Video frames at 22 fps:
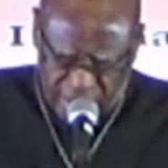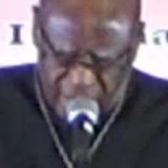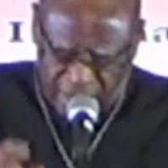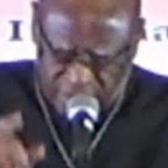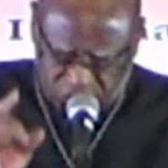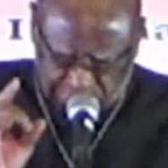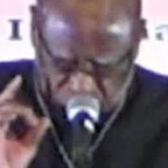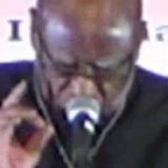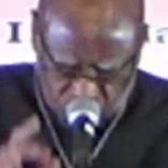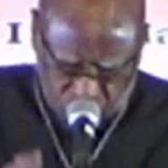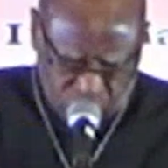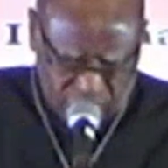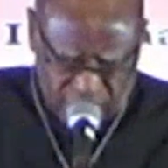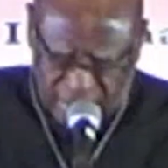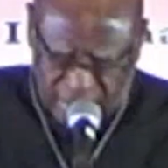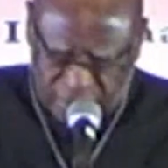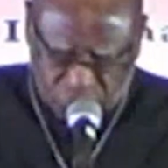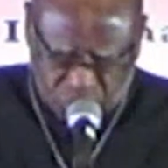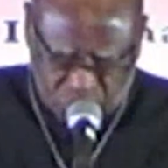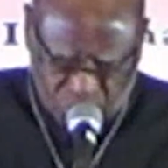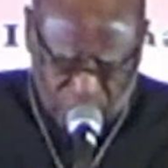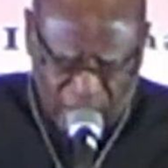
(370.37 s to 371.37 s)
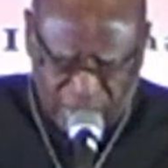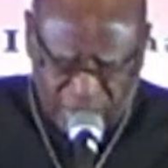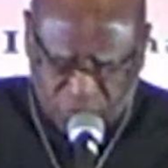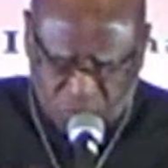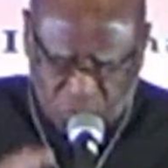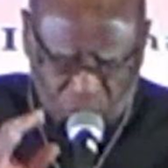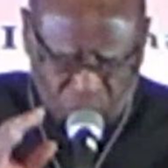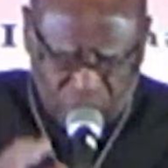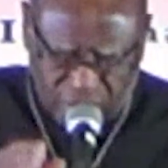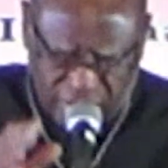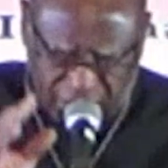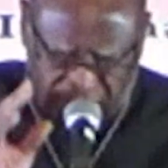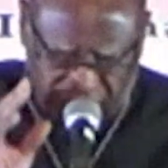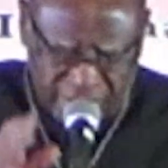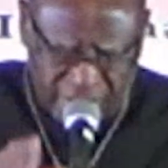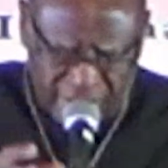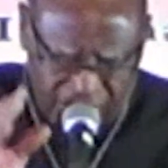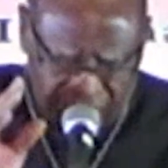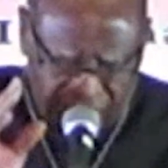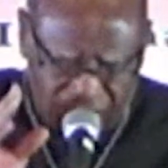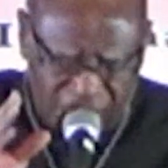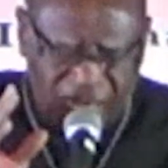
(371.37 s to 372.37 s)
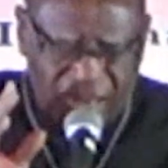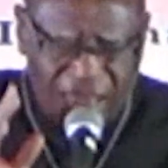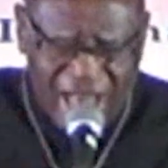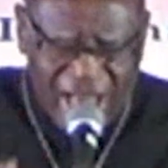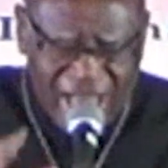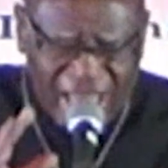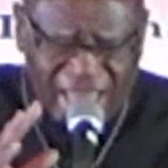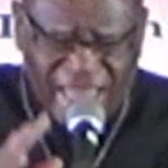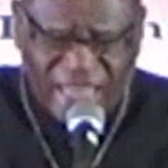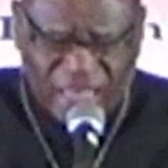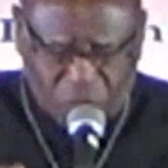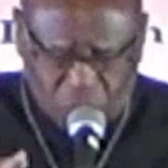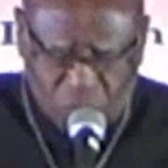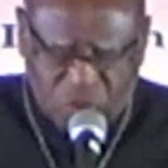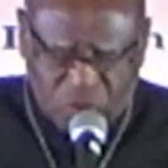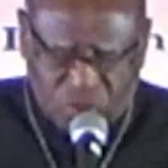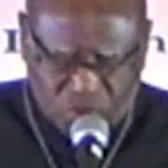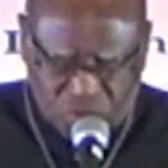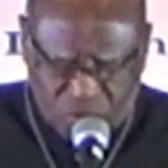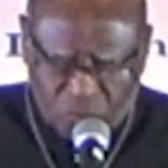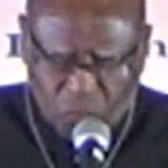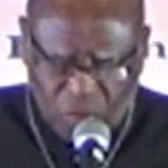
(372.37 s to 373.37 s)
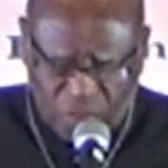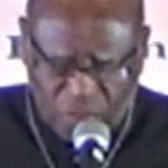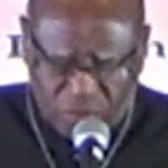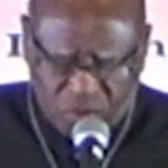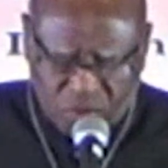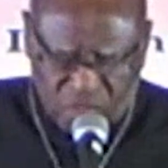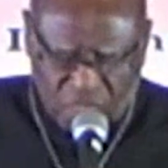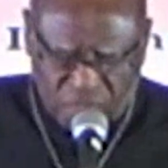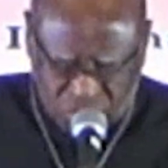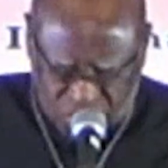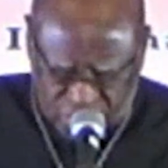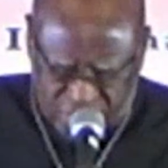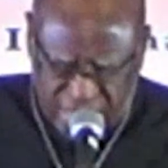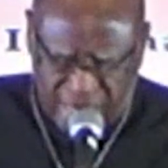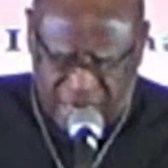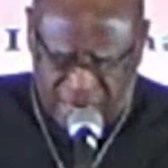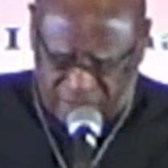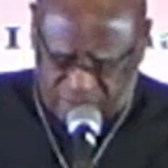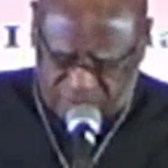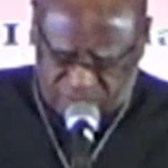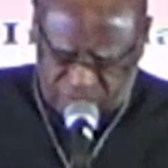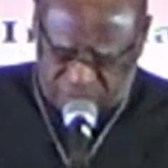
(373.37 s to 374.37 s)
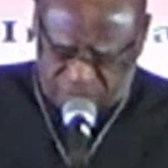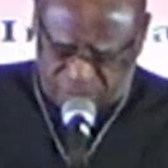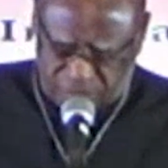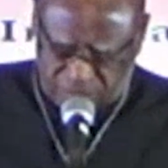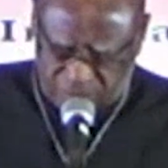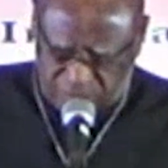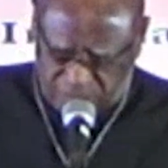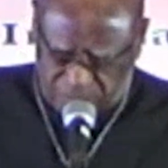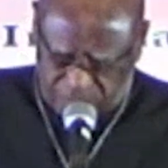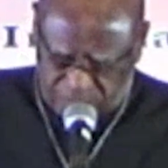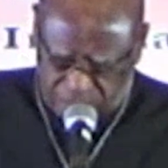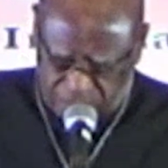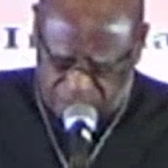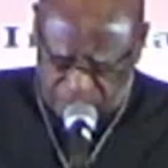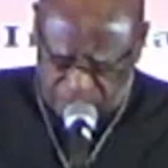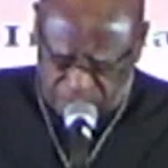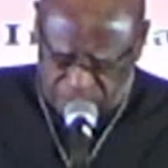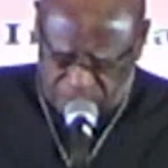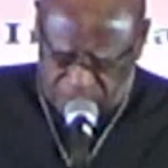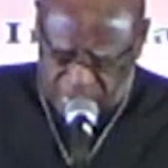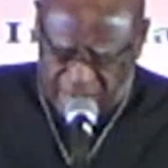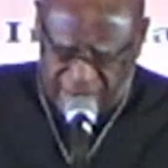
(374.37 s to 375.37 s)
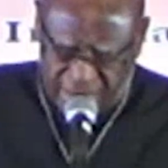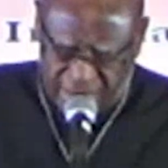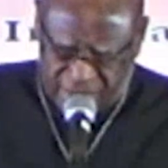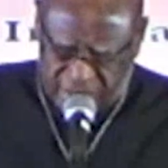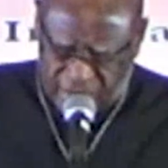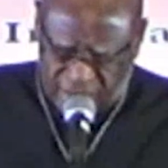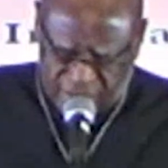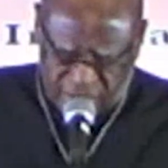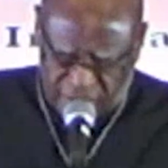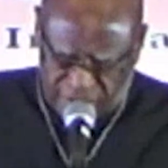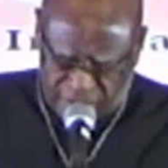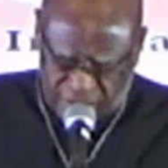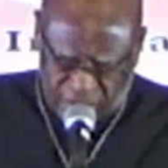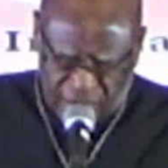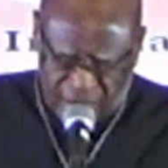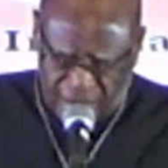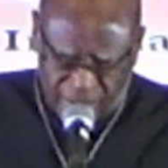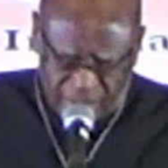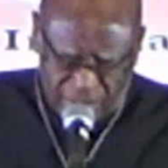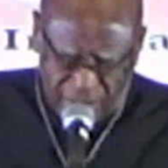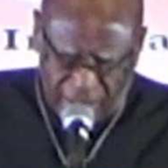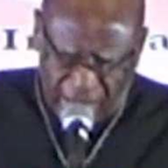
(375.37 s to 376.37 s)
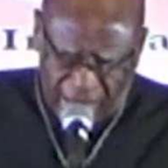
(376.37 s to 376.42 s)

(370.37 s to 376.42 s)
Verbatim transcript: I told you that too. I told you that lying was, was a sin. Yeah, yeah, yeah, yeah.